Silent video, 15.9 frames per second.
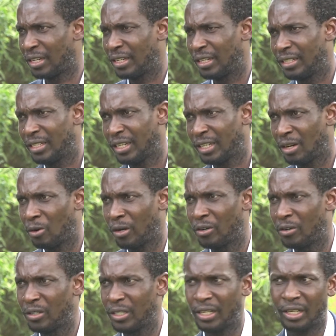take our
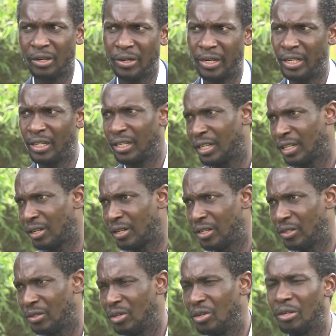no, take our lead, take our
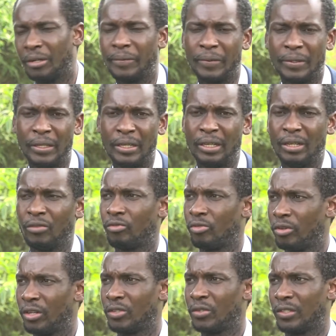no.
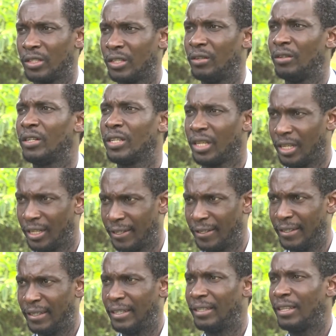For us, we say, okay,
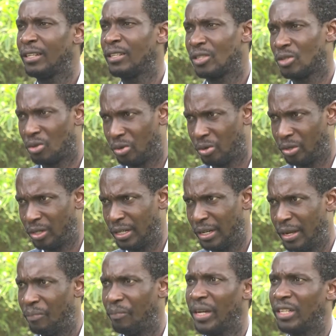that's good,
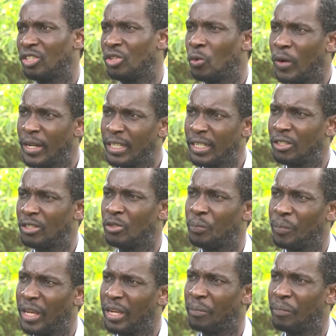but you want it to
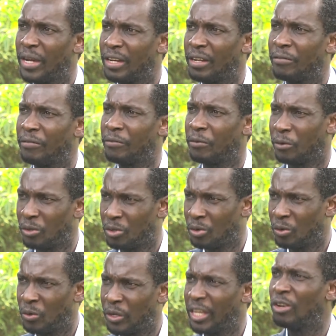make money for
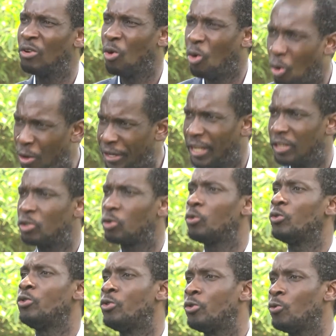you in order to
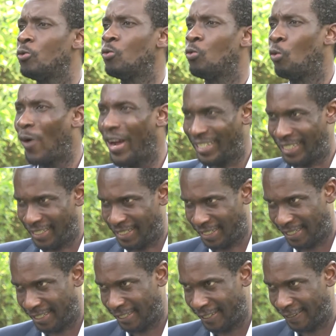do
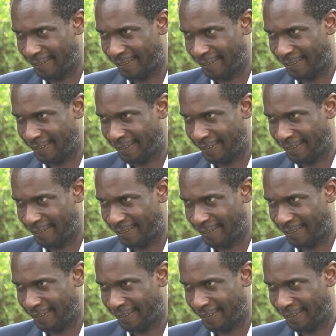what?